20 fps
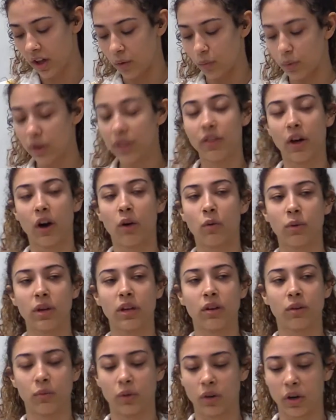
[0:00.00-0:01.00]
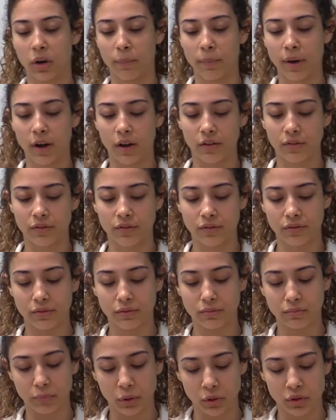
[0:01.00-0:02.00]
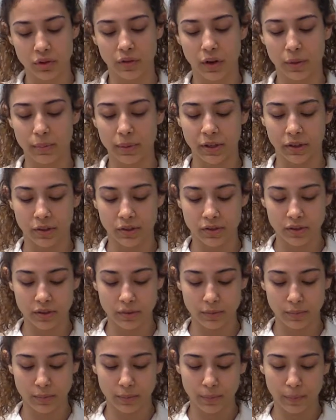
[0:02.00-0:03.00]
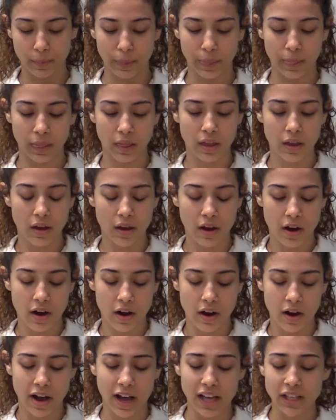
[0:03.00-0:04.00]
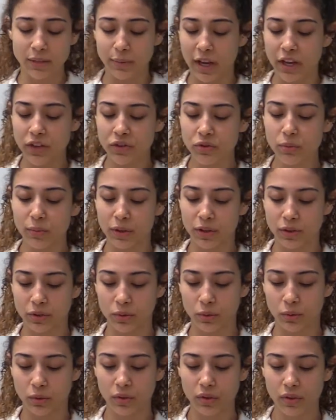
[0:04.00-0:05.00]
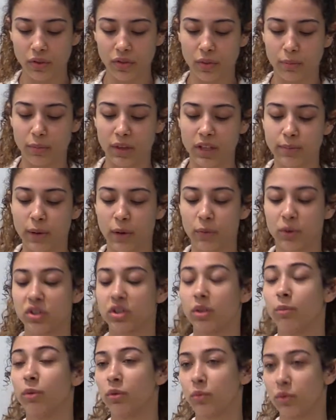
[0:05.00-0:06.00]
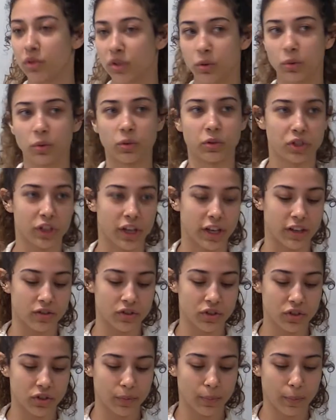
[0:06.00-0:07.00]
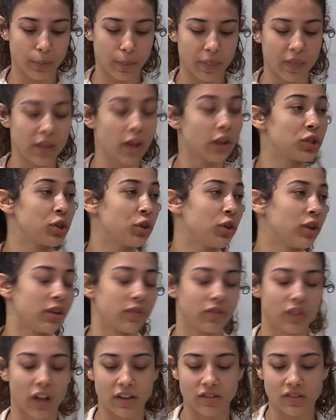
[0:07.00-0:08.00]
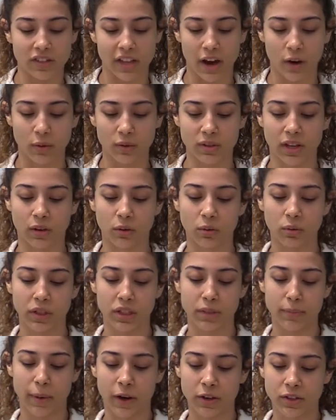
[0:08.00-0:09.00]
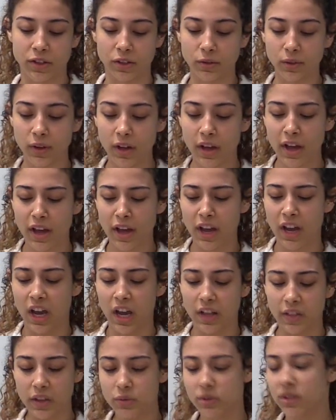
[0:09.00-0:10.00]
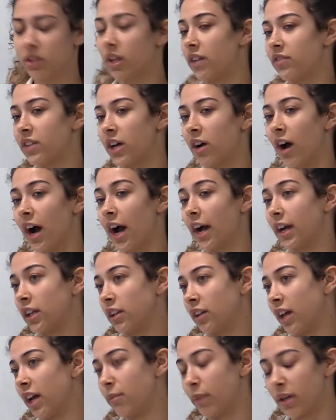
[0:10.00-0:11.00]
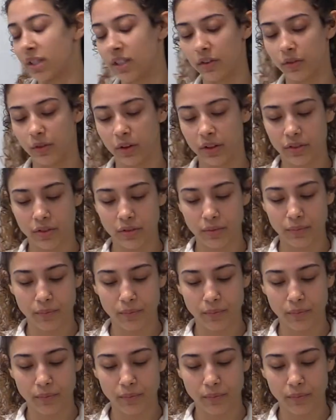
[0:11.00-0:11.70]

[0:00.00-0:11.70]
And we thought we were above most of our peers. As we aged through middle school, the means by which someone was cool changed. The alternative lifestyle was now what we aspired to, and this was a lifestyle I could align myself with.